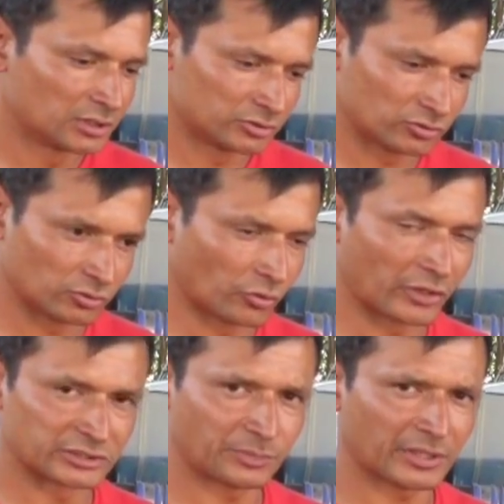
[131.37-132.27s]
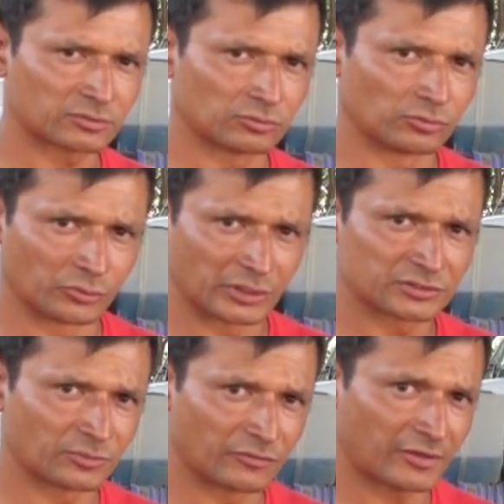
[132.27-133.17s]
So don't expect to do
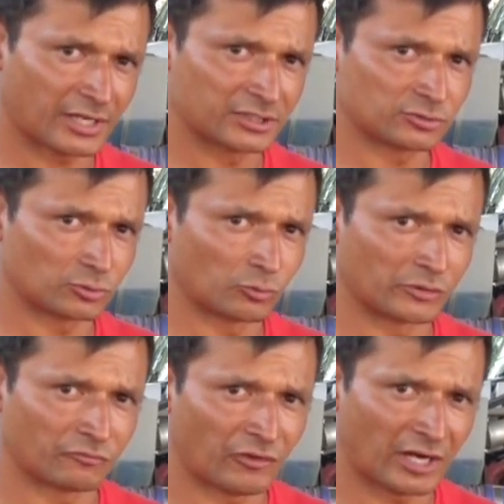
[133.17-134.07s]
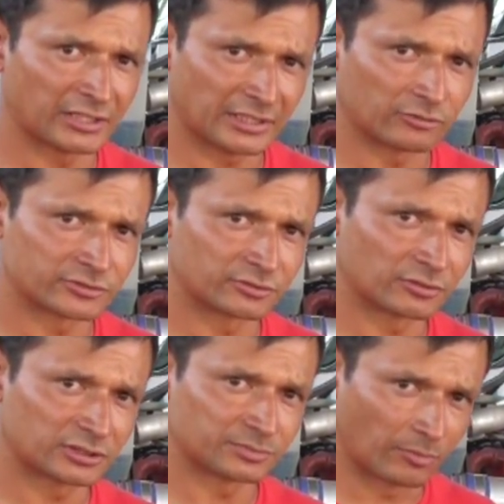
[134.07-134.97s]
this modification with
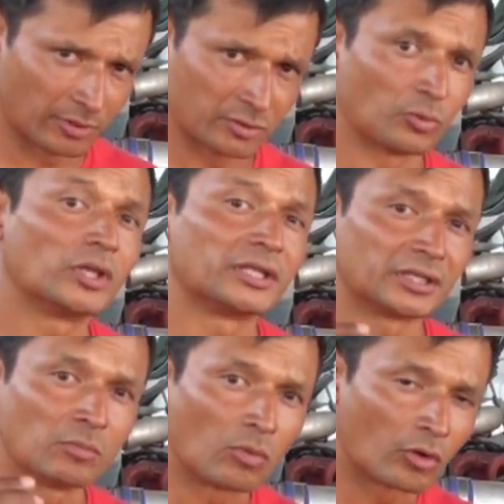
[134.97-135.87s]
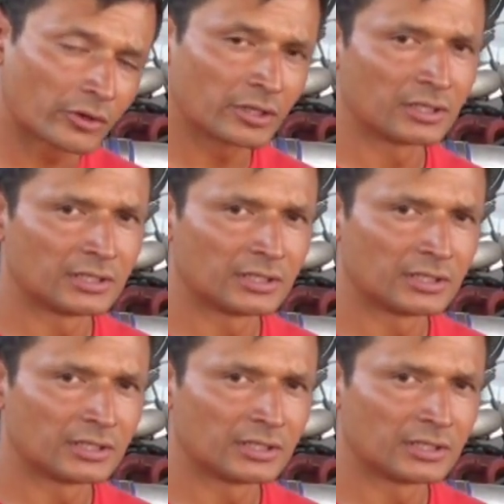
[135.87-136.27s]
$5,000, probably you will need more.